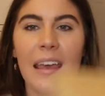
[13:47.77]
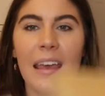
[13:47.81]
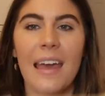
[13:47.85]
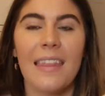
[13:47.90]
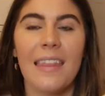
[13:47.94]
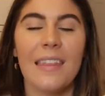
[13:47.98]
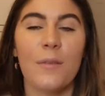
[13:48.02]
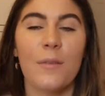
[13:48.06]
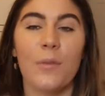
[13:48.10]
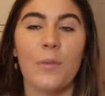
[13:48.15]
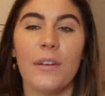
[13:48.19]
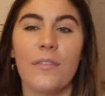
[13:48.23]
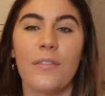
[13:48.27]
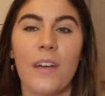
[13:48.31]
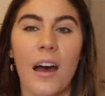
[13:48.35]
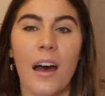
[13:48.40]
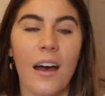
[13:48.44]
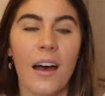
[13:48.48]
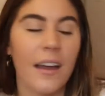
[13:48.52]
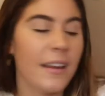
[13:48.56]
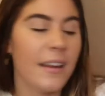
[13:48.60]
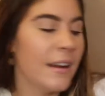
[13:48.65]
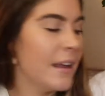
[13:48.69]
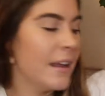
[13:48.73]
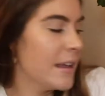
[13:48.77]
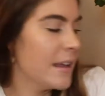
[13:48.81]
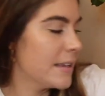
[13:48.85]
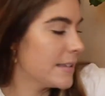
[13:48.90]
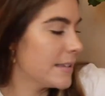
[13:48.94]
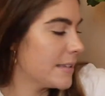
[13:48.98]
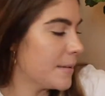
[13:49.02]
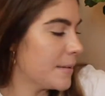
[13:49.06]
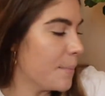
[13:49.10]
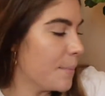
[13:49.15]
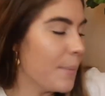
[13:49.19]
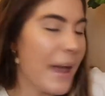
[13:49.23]
and then we've got
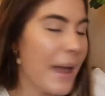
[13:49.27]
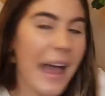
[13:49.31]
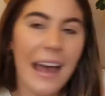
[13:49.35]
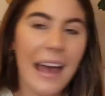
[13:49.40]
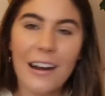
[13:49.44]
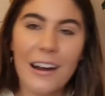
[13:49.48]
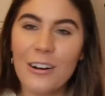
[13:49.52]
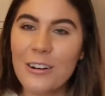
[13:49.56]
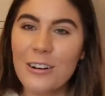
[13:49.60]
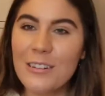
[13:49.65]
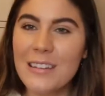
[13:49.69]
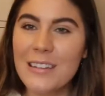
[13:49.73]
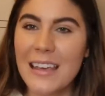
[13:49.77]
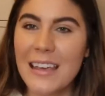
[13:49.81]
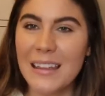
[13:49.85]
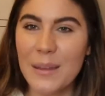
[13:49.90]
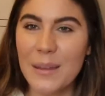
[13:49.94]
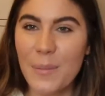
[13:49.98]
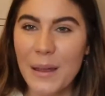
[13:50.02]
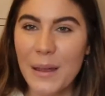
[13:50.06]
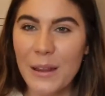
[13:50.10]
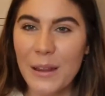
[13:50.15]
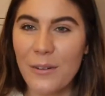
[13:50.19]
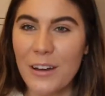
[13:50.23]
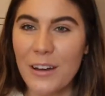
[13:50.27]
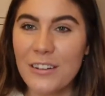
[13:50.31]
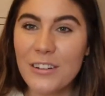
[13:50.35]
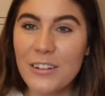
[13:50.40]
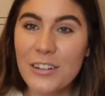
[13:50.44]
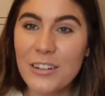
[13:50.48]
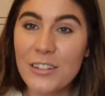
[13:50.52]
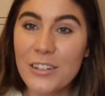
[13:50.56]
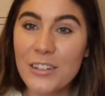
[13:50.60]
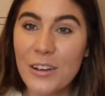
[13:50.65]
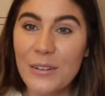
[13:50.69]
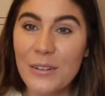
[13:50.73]
some patterns like the pillow I
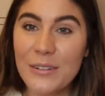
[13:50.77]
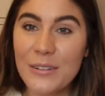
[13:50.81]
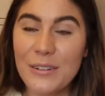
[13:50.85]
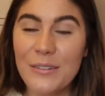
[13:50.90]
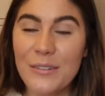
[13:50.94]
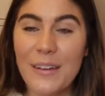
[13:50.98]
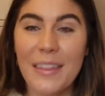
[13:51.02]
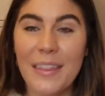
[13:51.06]
just showed you,